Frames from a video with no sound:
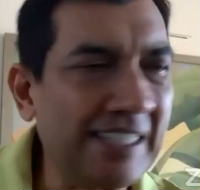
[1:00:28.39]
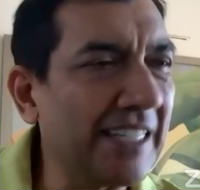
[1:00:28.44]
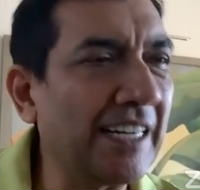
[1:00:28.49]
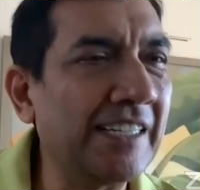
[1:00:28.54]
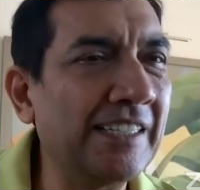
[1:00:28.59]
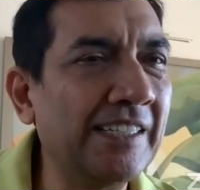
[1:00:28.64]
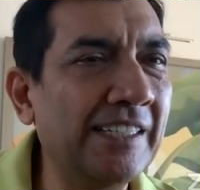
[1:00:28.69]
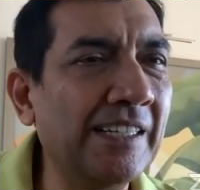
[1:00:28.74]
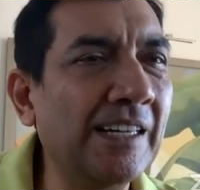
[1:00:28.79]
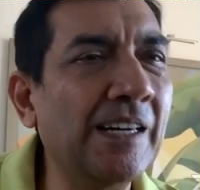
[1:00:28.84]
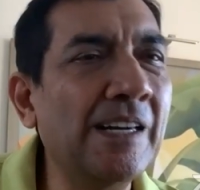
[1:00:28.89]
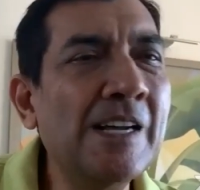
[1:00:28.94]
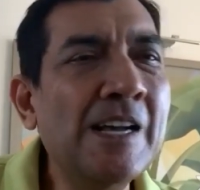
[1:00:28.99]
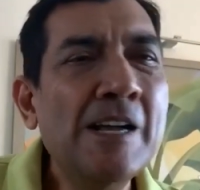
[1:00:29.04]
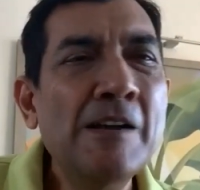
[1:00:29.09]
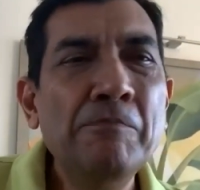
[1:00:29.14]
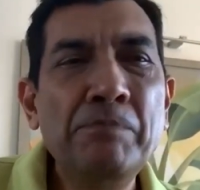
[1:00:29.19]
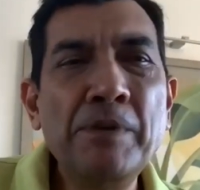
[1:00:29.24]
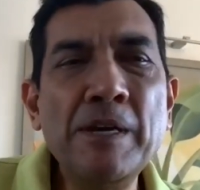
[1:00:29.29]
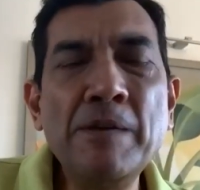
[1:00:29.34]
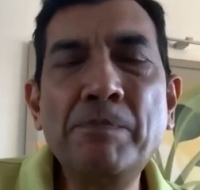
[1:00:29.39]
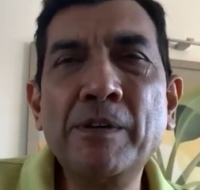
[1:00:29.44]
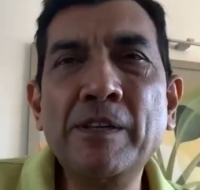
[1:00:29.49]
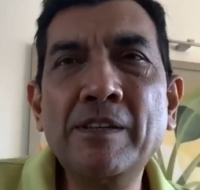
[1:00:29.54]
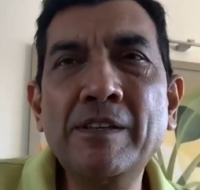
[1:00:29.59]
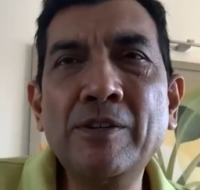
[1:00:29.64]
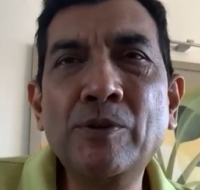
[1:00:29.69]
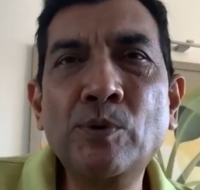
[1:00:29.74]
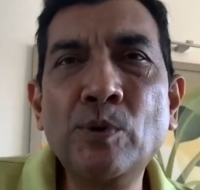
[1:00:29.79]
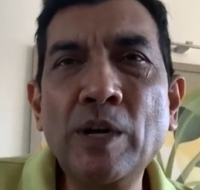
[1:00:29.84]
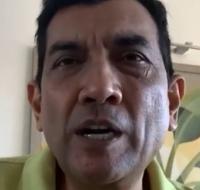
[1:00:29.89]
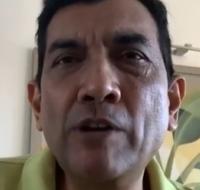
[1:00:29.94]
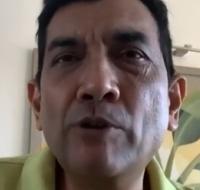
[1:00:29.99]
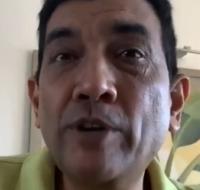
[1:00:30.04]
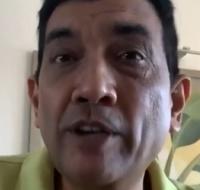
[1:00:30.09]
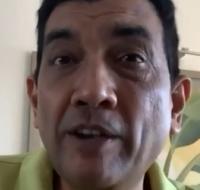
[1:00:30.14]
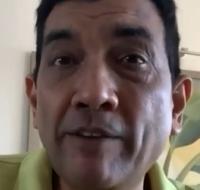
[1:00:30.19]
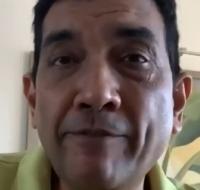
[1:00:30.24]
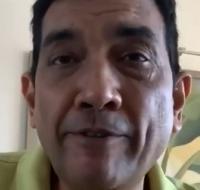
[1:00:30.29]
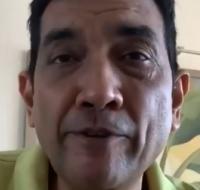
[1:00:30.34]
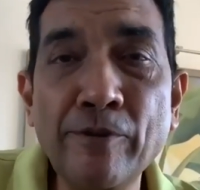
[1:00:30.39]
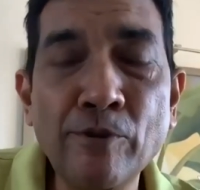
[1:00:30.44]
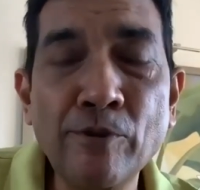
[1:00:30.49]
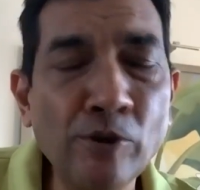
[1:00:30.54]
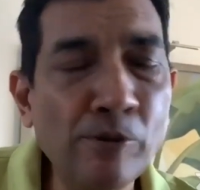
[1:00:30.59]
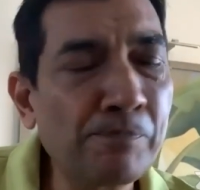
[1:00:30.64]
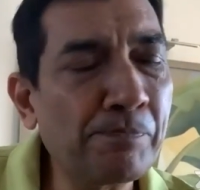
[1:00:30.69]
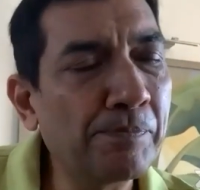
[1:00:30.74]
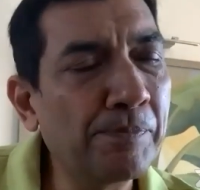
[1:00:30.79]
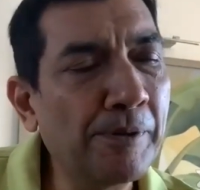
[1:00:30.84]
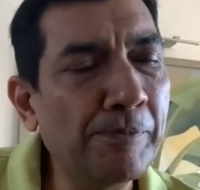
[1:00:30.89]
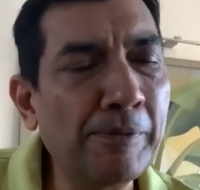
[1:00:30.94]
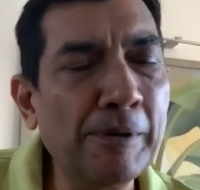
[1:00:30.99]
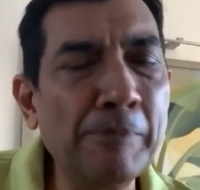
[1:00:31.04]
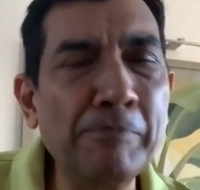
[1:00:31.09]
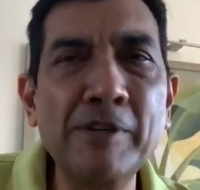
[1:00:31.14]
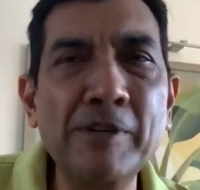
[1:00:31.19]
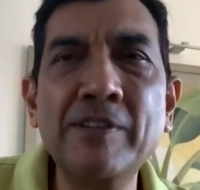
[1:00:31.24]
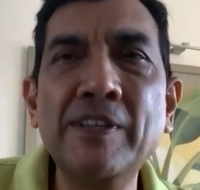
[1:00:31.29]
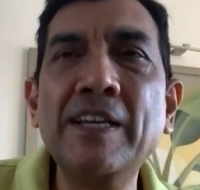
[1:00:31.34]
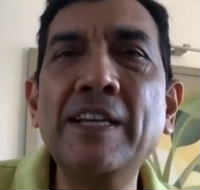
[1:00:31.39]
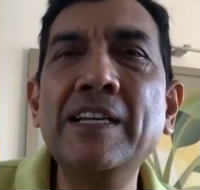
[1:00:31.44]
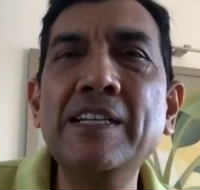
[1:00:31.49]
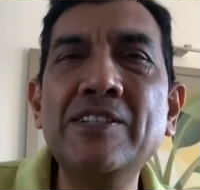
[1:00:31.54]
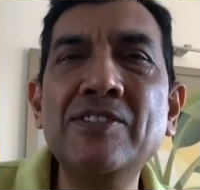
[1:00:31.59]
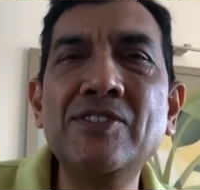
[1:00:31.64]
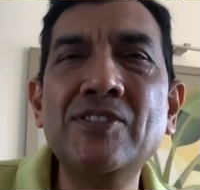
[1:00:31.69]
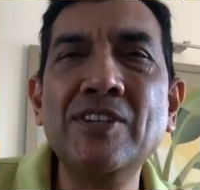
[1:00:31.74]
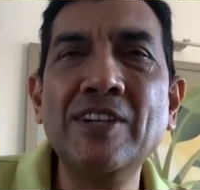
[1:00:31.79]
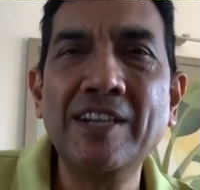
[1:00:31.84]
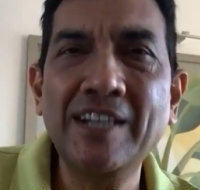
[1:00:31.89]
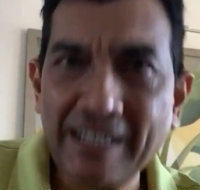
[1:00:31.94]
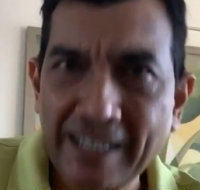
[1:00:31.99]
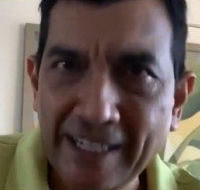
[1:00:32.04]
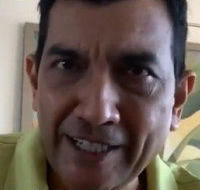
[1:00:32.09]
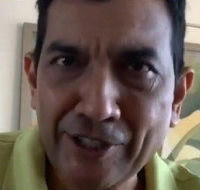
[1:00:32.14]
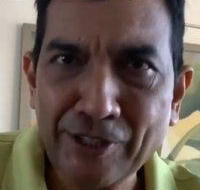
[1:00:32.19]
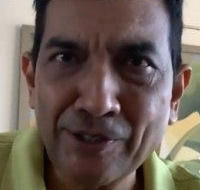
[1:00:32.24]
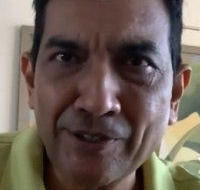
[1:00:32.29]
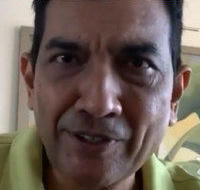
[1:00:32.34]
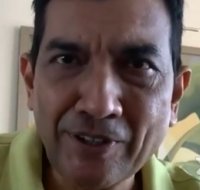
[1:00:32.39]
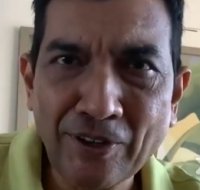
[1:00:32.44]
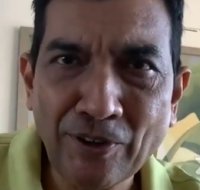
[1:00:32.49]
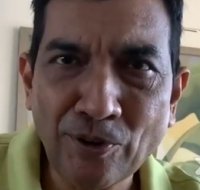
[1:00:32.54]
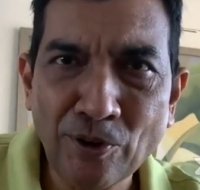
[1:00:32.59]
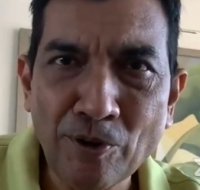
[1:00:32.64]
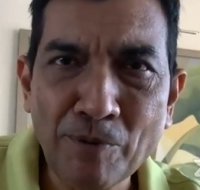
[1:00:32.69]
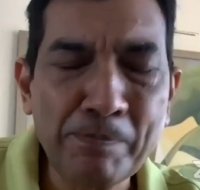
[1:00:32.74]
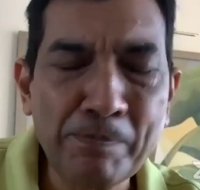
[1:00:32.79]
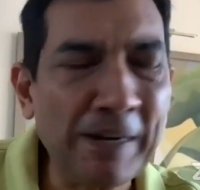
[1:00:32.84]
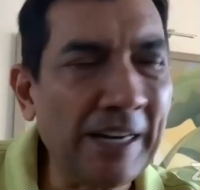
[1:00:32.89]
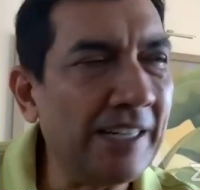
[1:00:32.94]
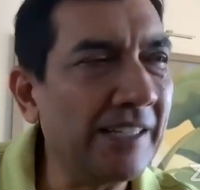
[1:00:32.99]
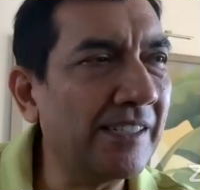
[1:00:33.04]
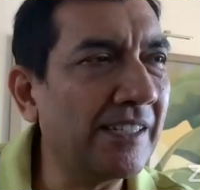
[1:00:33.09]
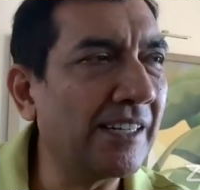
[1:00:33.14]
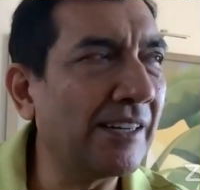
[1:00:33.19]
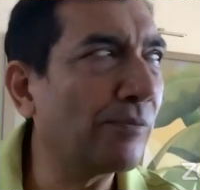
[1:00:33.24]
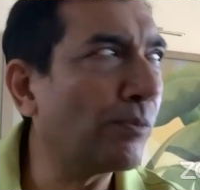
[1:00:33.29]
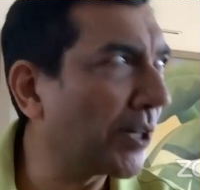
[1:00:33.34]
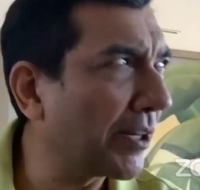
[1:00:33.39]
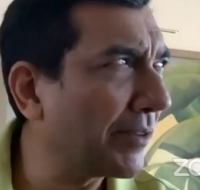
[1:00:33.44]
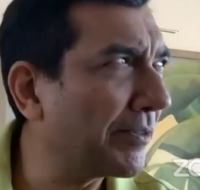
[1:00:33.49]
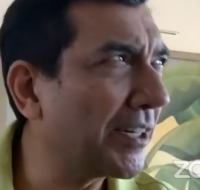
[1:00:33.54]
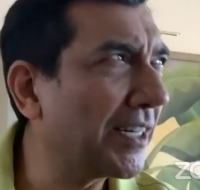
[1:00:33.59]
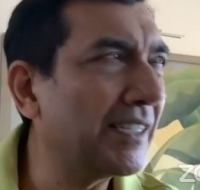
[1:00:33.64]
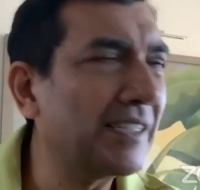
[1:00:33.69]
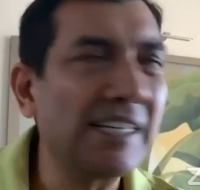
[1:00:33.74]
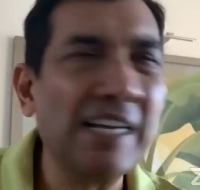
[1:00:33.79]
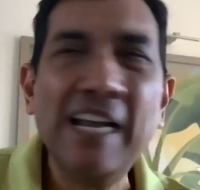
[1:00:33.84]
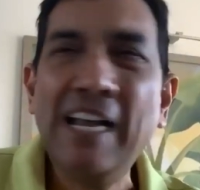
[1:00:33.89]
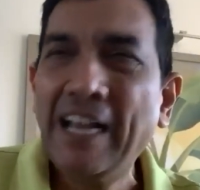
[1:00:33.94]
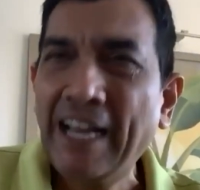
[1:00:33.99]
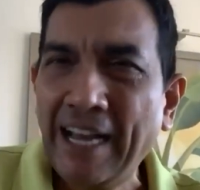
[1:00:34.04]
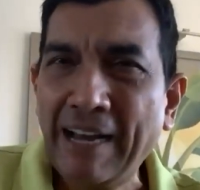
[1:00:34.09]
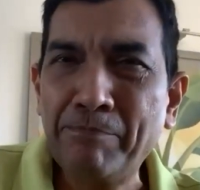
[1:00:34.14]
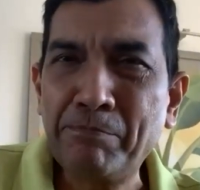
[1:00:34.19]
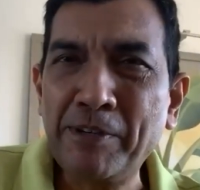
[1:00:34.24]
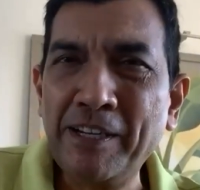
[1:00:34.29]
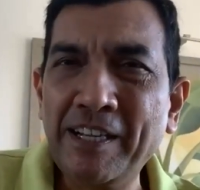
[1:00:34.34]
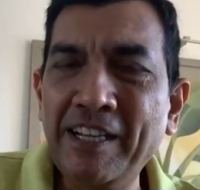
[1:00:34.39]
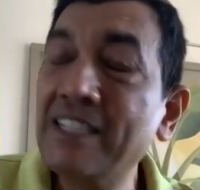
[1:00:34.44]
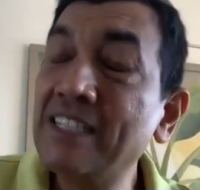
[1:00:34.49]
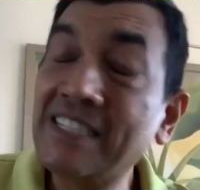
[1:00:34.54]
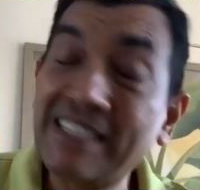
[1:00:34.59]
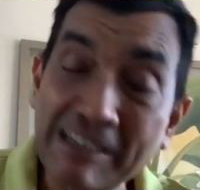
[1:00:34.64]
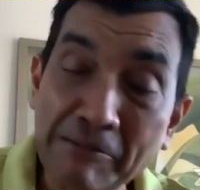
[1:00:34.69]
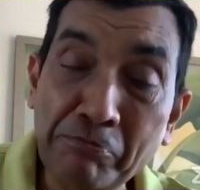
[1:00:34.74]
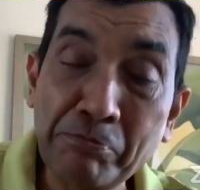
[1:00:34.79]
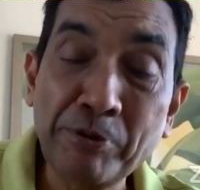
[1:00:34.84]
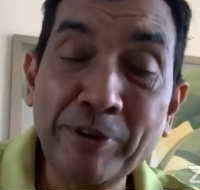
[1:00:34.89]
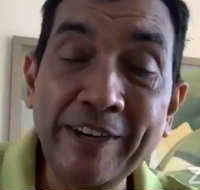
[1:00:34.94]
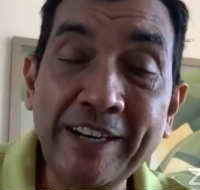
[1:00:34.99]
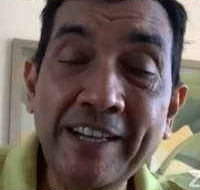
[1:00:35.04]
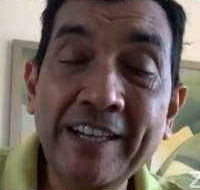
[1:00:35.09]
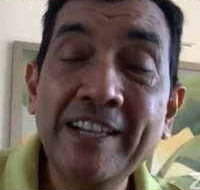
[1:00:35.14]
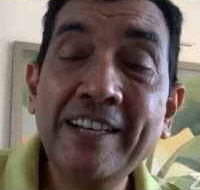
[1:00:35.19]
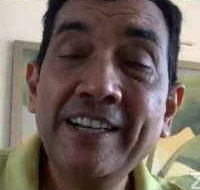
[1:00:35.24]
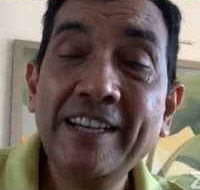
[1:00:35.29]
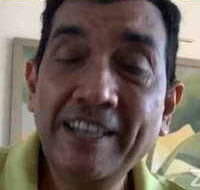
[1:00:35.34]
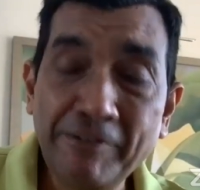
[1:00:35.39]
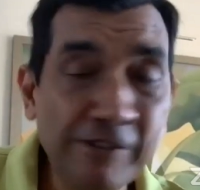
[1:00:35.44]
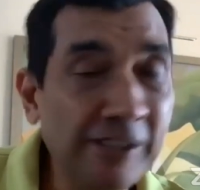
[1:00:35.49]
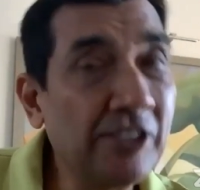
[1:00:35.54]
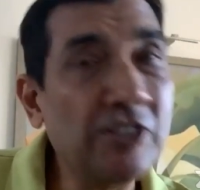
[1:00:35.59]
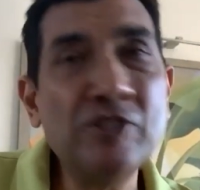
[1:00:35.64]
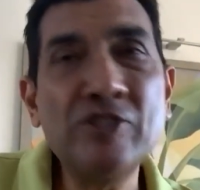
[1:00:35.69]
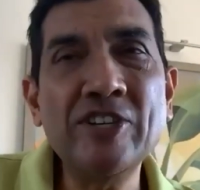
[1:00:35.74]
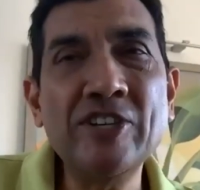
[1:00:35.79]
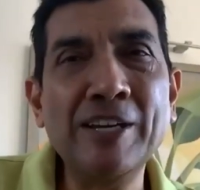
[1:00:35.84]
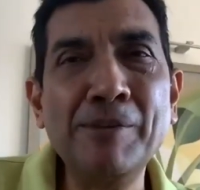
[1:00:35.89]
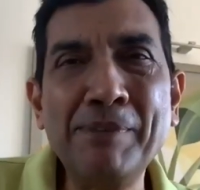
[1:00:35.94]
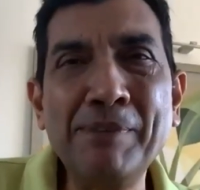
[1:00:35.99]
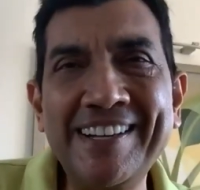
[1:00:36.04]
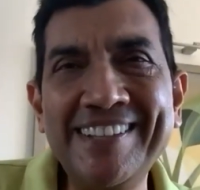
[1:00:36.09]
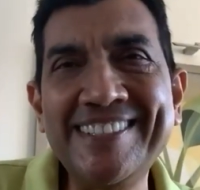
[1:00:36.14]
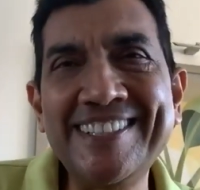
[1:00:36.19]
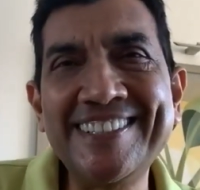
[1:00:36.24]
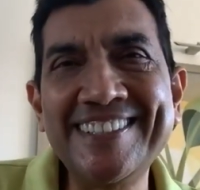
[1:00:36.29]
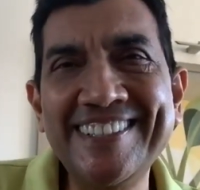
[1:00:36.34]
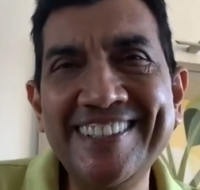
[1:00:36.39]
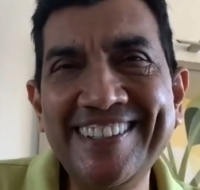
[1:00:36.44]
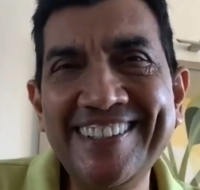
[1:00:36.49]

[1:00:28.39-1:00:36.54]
And uh, people who are looking for hope, remember there is uh, greater hope and uh, whatever is happening is temporary. Even this shall pass.